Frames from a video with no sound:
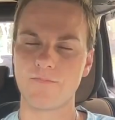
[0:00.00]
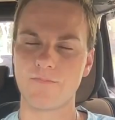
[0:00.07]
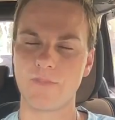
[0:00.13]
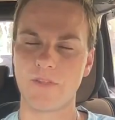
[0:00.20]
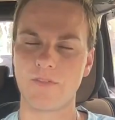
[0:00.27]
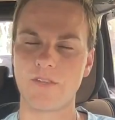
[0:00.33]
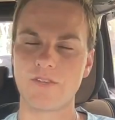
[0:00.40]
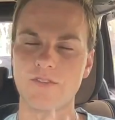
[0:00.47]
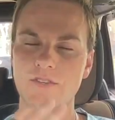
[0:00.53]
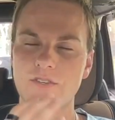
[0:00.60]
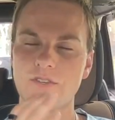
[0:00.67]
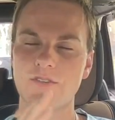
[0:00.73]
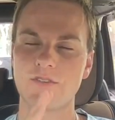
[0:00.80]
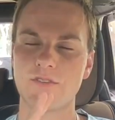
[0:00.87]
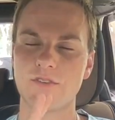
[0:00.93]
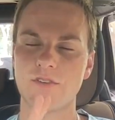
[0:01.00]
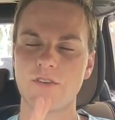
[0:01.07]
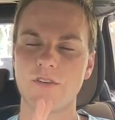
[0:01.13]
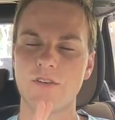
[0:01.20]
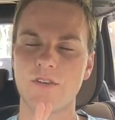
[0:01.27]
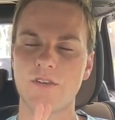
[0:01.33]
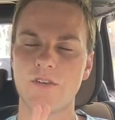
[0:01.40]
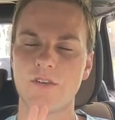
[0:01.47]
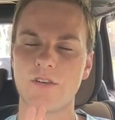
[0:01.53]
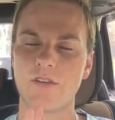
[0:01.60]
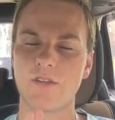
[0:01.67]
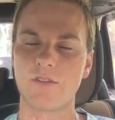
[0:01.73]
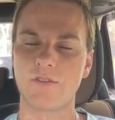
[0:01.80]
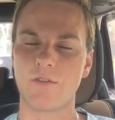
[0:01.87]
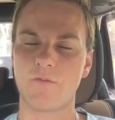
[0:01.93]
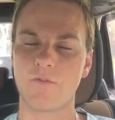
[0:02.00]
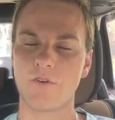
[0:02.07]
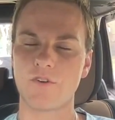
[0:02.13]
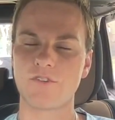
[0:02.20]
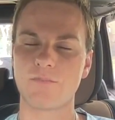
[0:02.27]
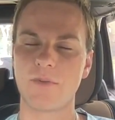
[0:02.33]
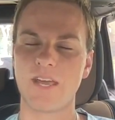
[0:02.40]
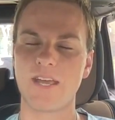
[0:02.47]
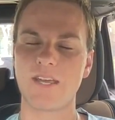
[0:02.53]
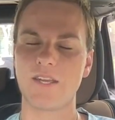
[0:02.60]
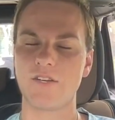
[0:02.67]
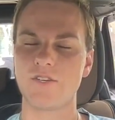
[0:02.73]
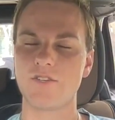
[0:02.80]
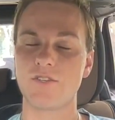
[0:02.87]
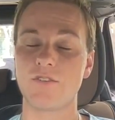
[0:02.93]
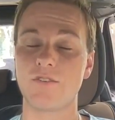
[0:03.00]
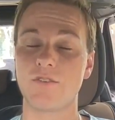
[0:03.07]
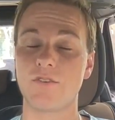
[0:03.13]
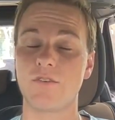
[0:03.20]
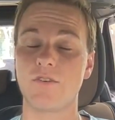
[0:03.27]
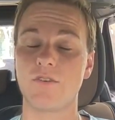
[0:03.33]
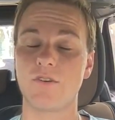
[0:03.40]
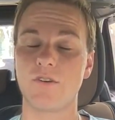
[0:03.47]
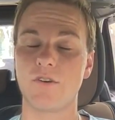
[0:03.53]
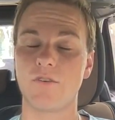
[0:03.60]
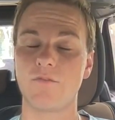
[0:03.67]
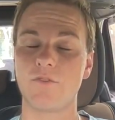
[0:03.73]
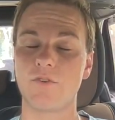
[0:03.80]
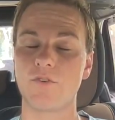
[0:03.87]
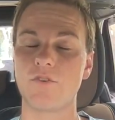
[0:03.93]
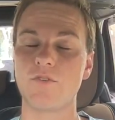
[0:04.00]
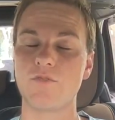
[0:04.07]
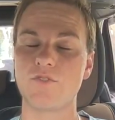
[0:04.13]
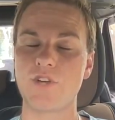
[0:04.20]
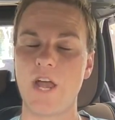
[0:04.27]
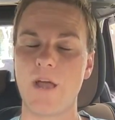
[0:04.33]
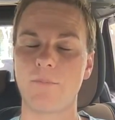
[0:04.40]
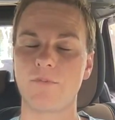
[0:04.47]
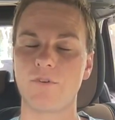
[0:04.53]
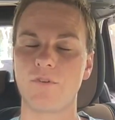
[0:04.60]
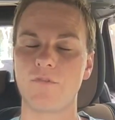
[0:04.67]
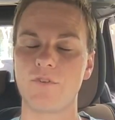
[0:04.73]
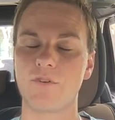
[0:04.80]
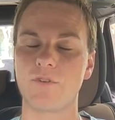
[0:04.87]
That this is the first page of your new chapter of your